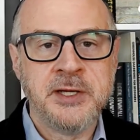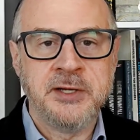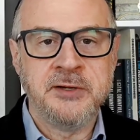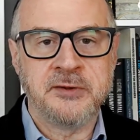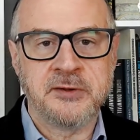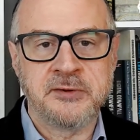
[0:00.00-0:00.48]

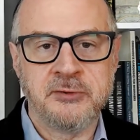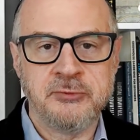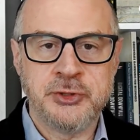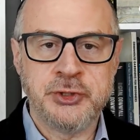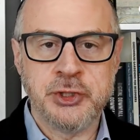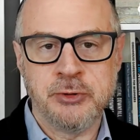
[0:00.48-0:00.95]
He's
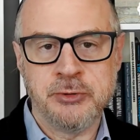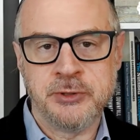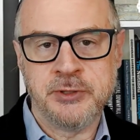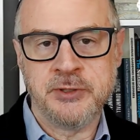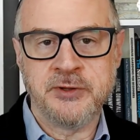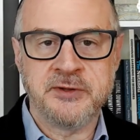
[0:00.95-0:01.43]
also
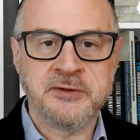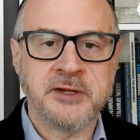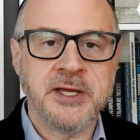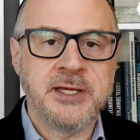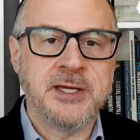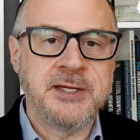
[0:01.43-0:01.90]
Jonah, the
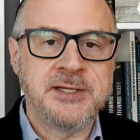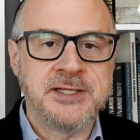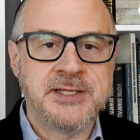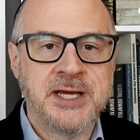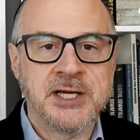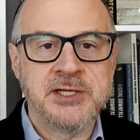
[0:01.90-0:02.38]
psychic
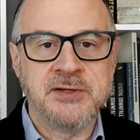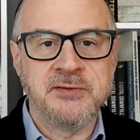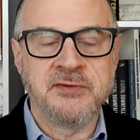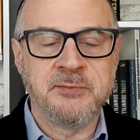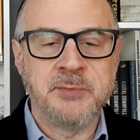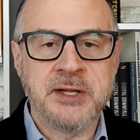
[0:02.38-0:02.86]

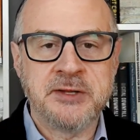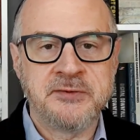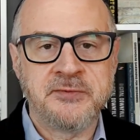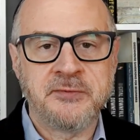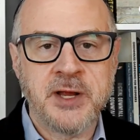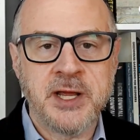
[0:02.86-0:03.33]
detective's
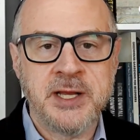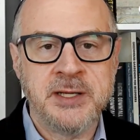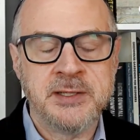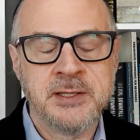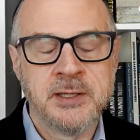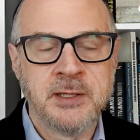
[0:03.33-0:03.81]
best
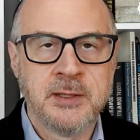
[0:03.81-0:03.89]
friend,